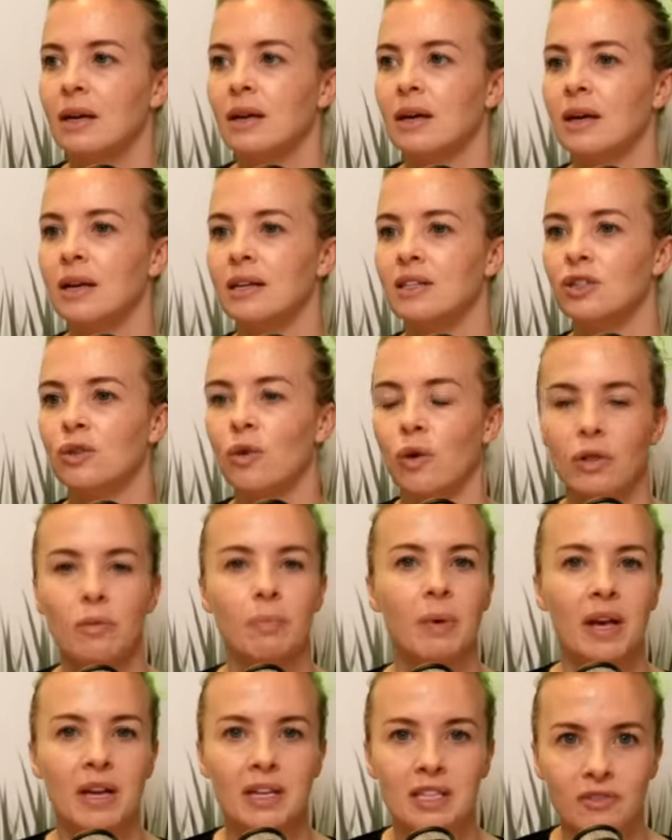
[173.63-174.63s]
It's not the
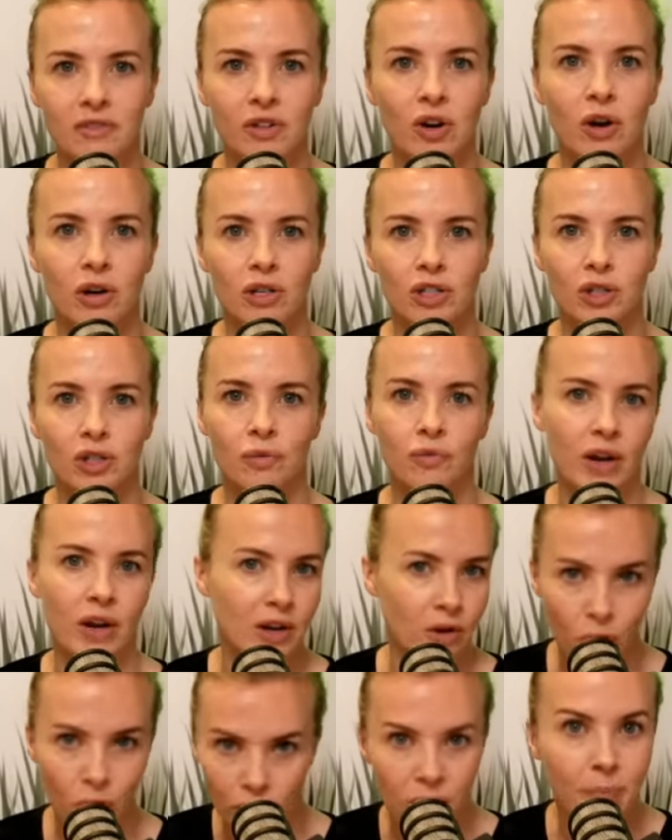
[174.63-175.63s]
best for Arsenal, right?
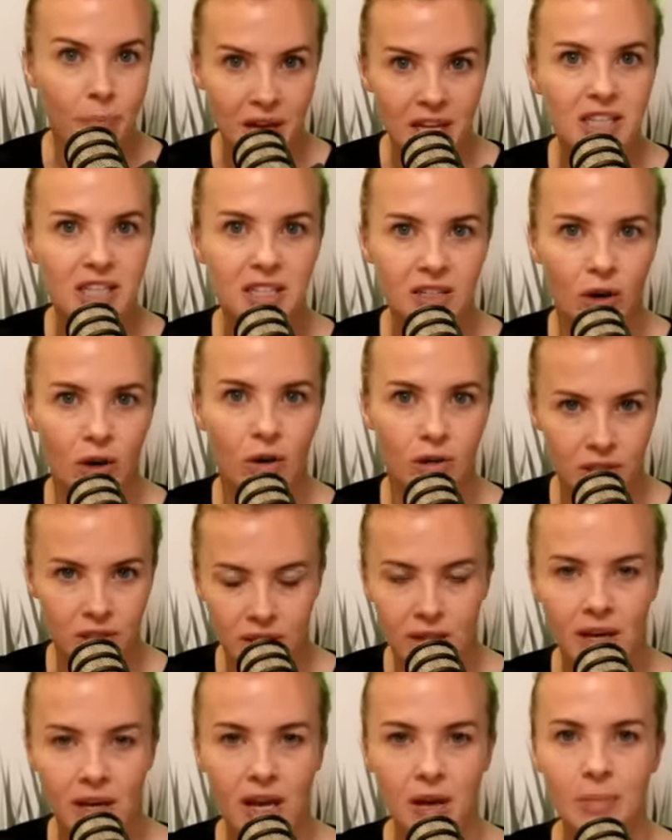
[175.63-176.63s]
Not the best start to
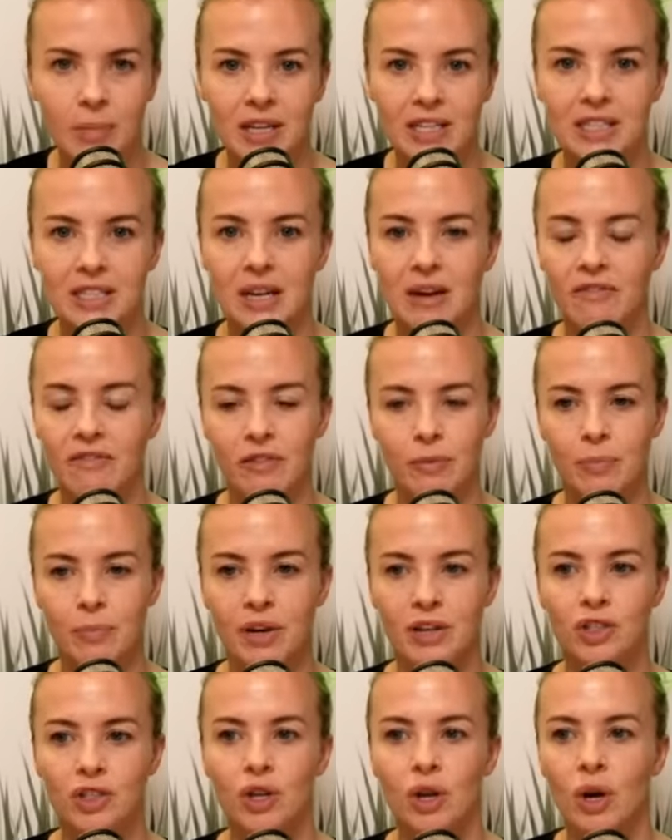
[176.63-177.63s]
the game at Stamford
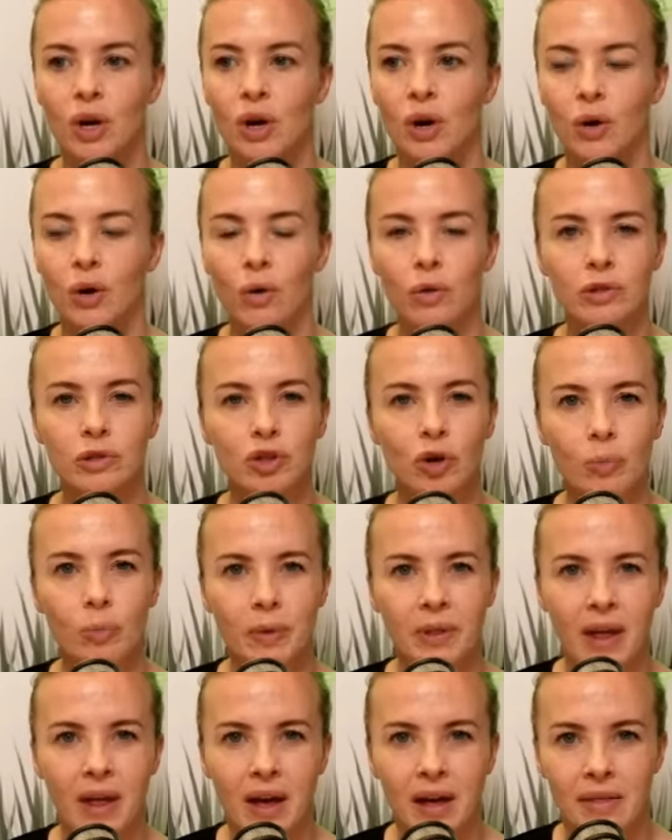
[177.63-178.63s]
Bridge. On top
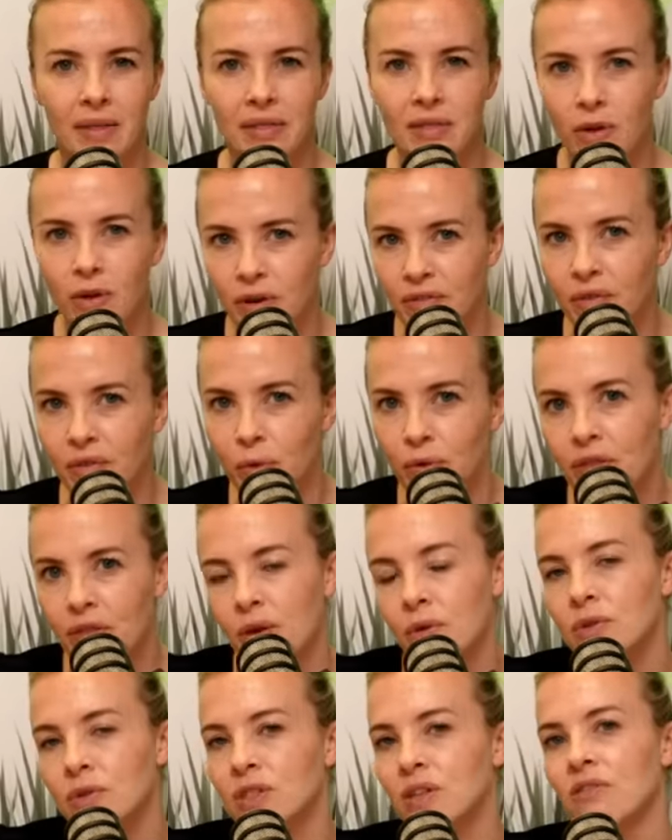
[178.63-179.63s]
of that,
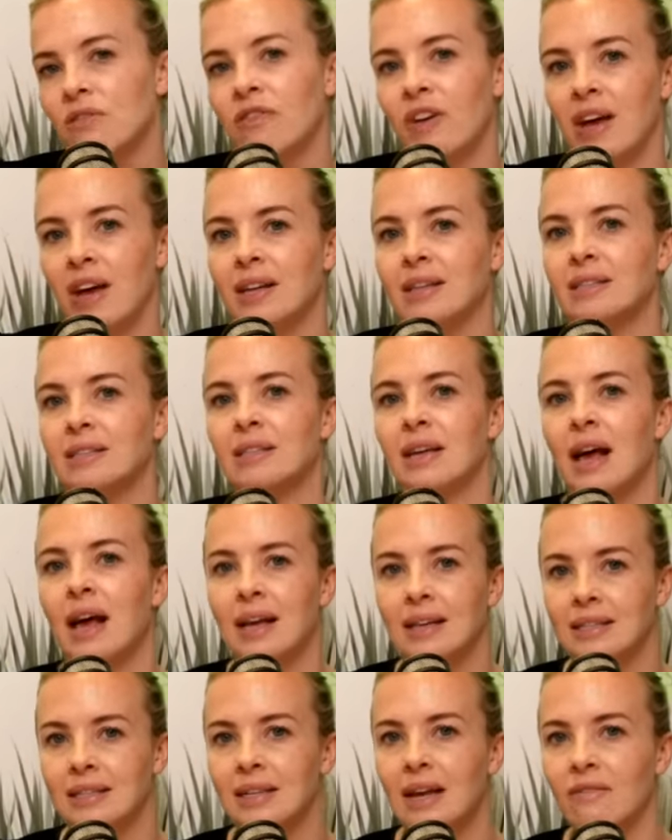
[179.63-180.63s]
34,000 fans
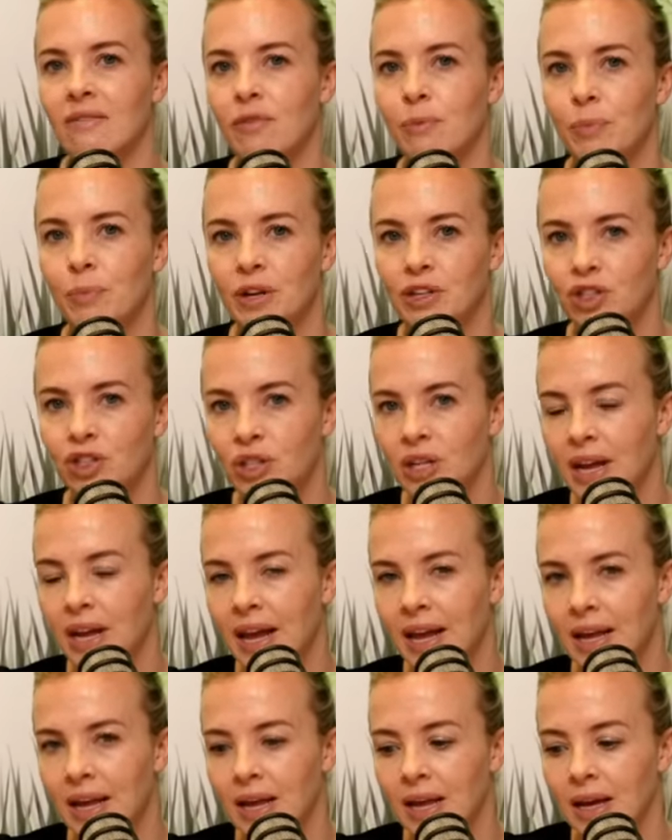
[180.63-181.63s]
at Stamford Bridge
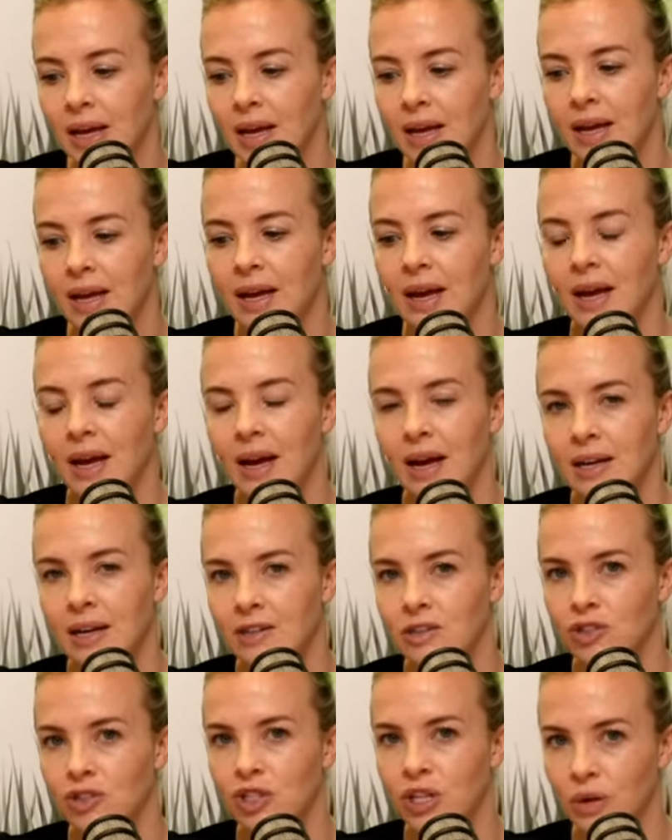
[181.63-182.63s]
tonight.
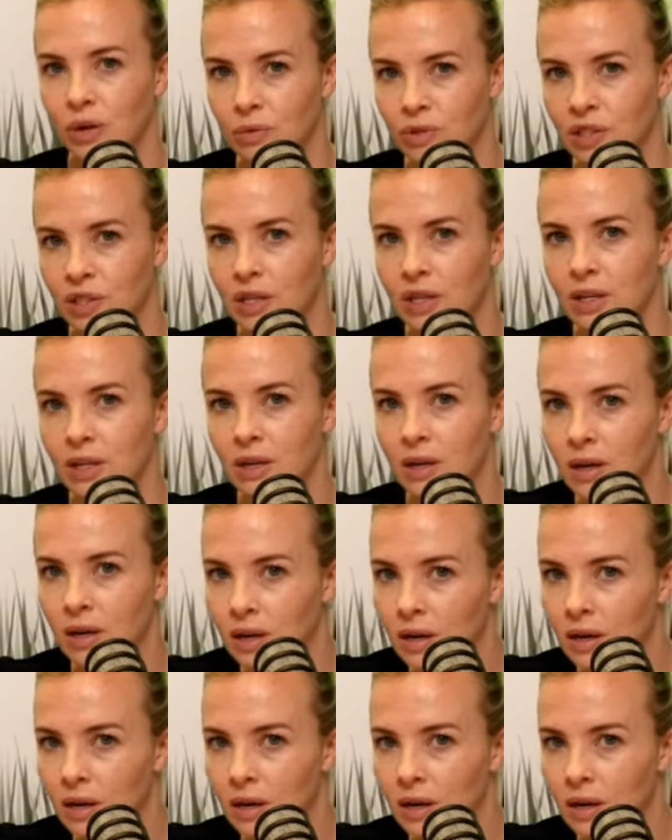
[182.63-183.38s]
And Chelsea